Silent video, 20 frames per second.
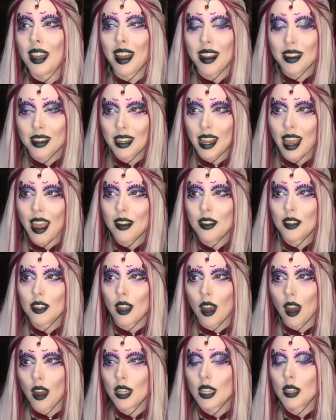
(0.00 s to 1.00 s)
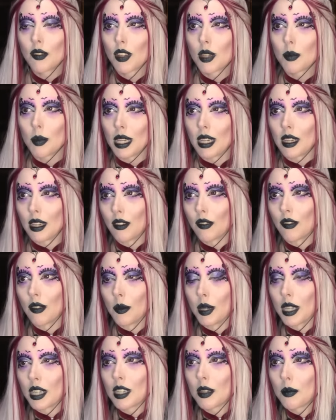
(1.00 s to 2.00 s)
again, kind of speaking
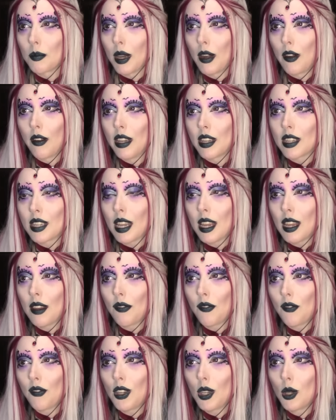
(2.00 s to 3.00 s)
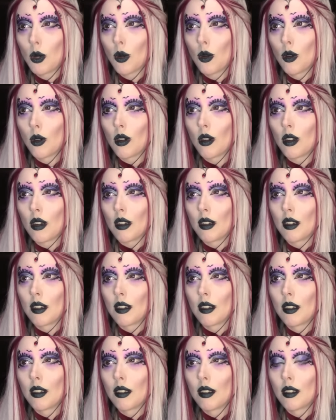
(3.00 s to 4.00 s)
from experience, if you're
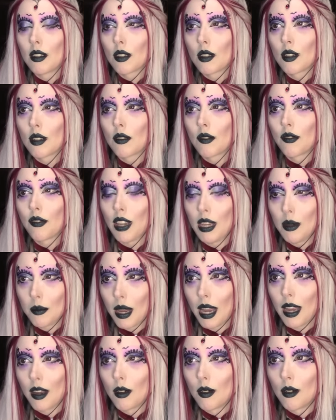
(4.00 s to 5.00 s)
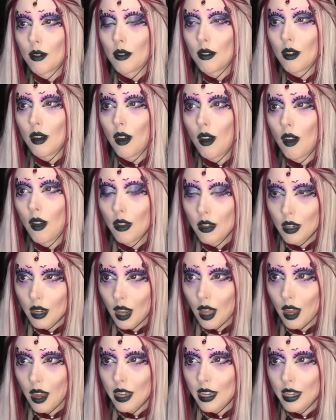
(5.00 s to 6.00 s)
female
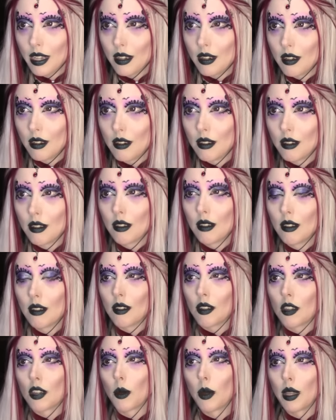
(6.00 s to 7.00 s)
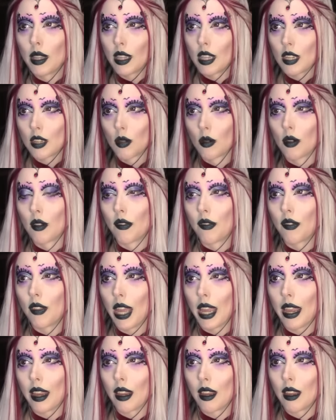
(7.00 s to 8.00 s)
online doing this sort of
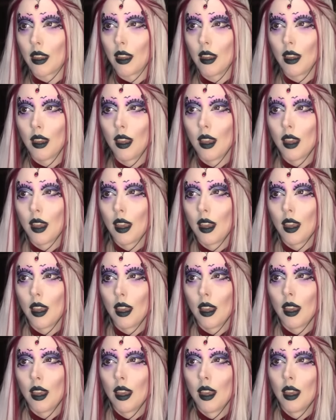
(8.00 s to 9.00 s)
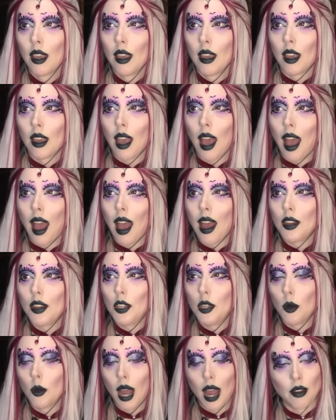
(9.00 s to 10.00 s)
thing, and
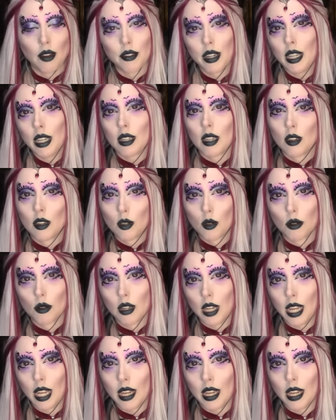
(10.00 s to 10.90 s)
you have an eating disordered